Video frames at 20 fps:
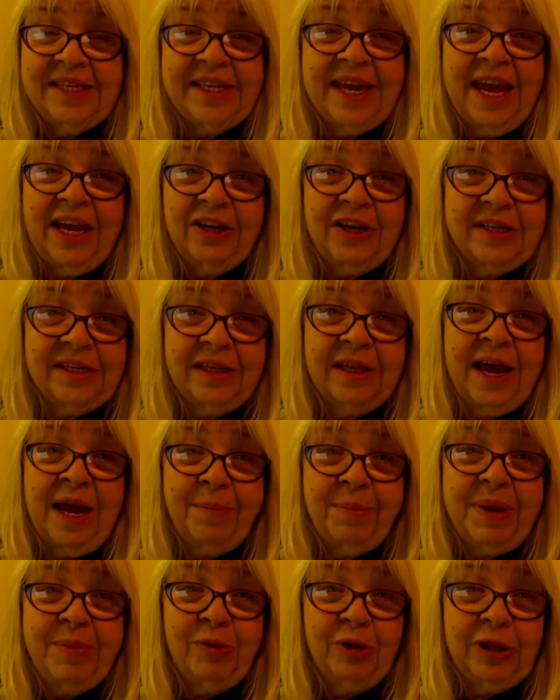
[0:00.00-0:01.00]
scale doesn't lie
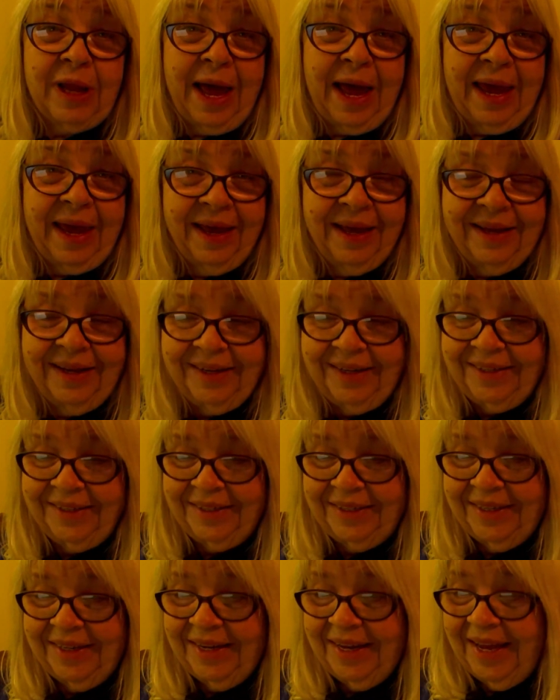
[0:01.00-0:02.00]
people lie
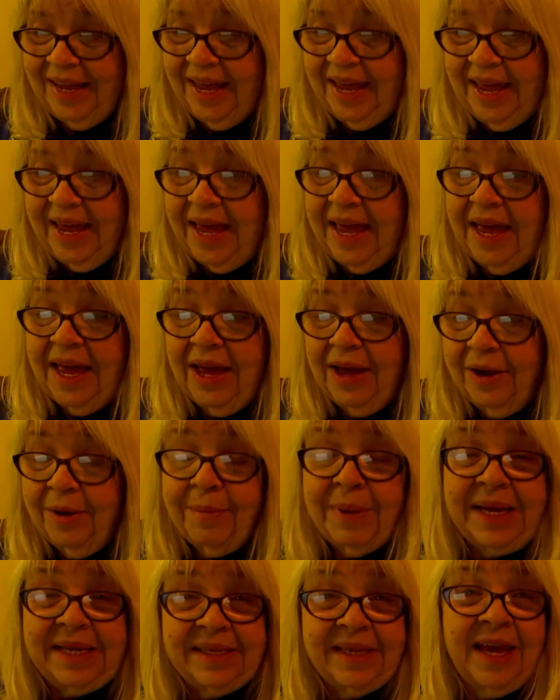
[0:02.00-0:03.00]

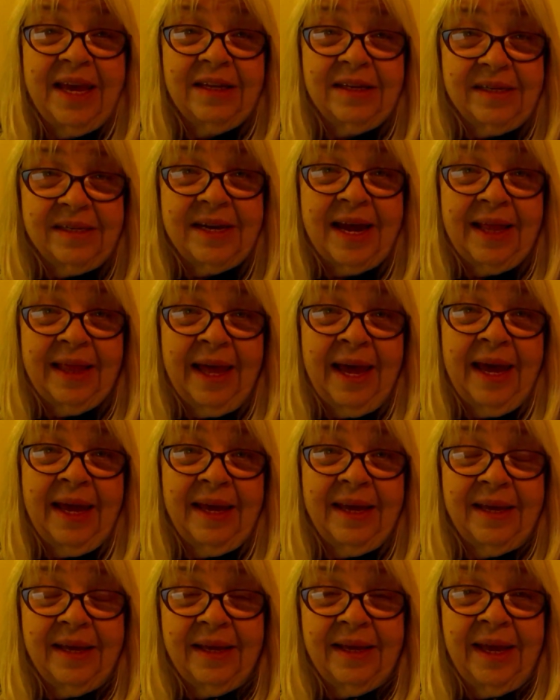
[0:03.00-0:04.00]
my scale does not lie
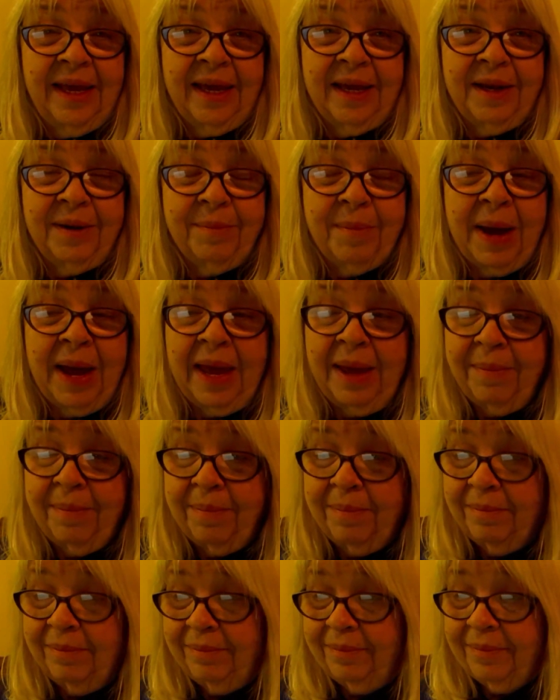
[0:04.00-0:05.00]
and my
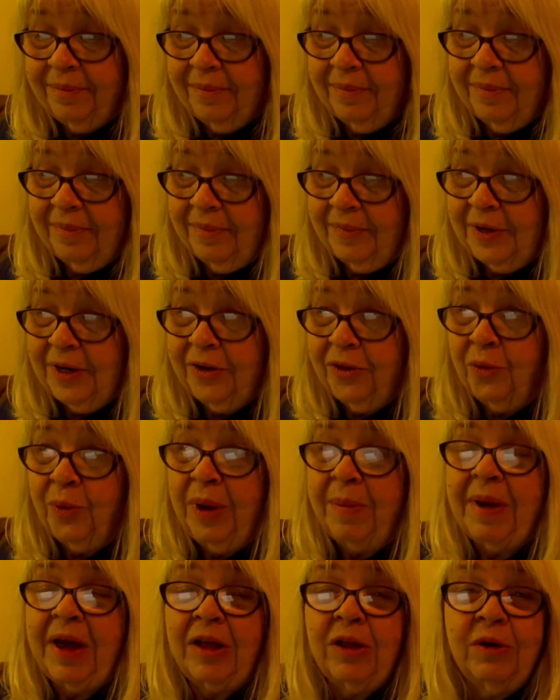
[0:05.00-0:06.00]
the
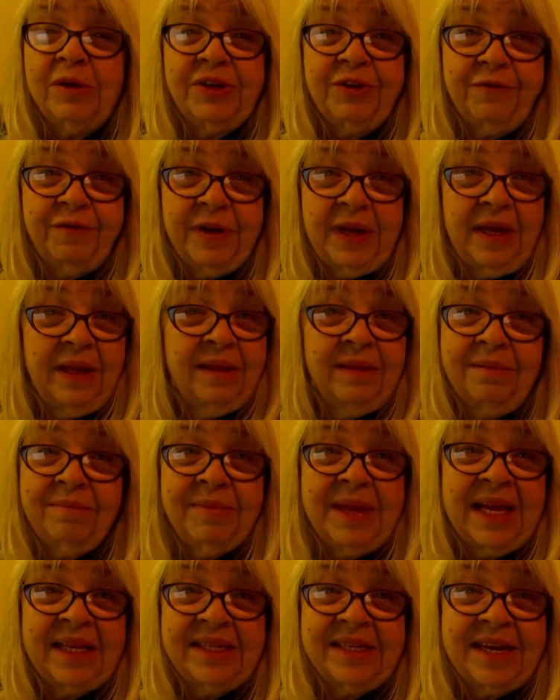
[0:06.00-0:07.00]
way my clothes are fitting
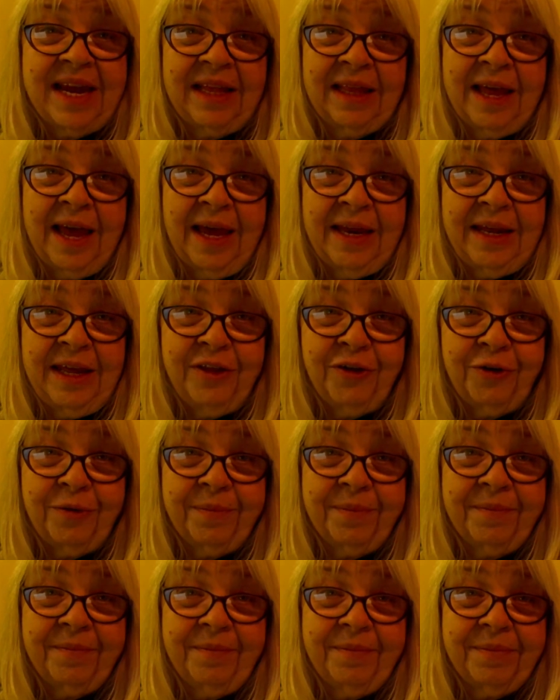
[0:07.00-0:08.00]
that's not lying either
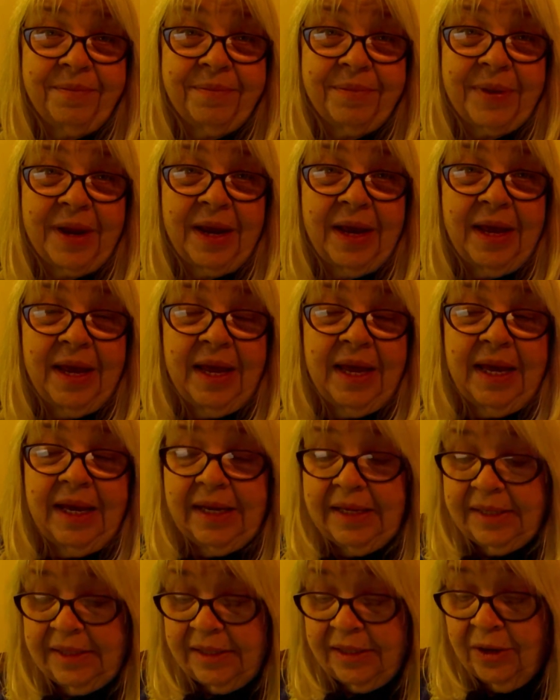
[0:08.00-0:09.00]

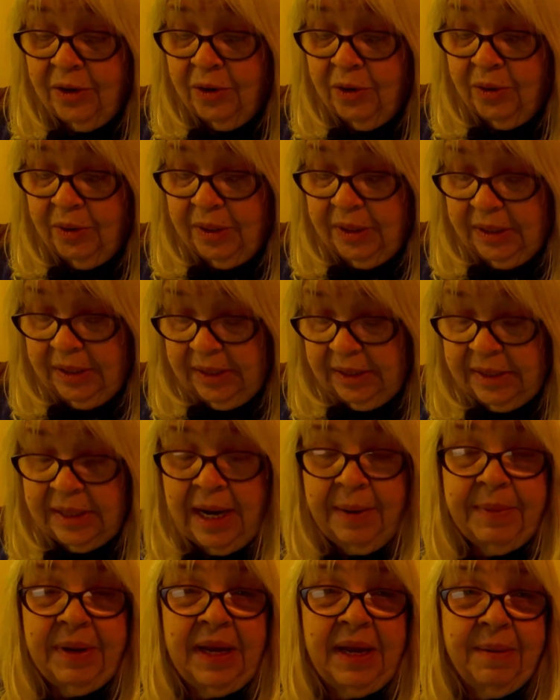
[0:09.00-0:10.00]
so
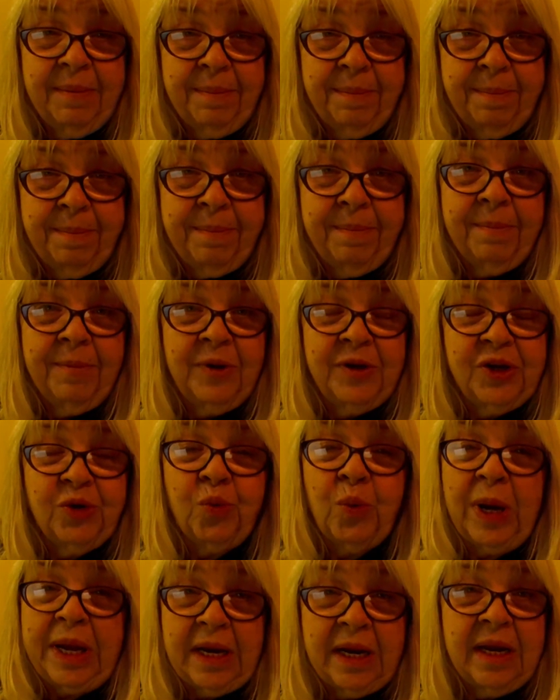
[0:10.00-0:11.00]
time to get to
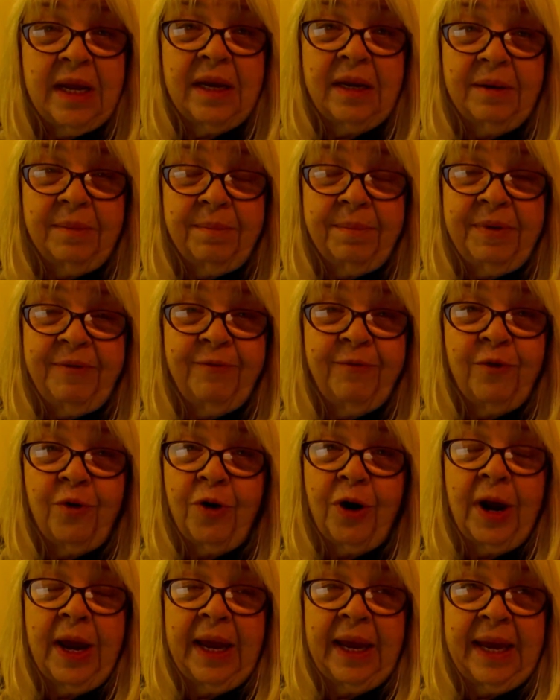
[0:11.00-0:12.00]
rein it in
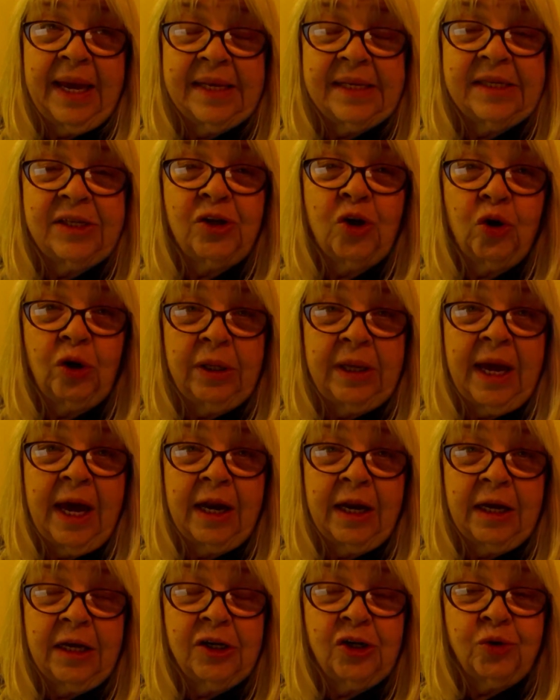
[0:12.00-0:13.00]
before it gets totally
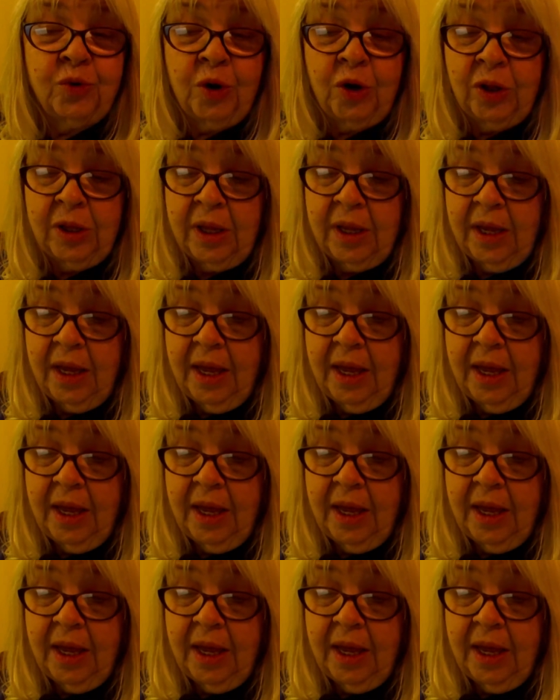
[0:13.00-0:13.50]
out of control.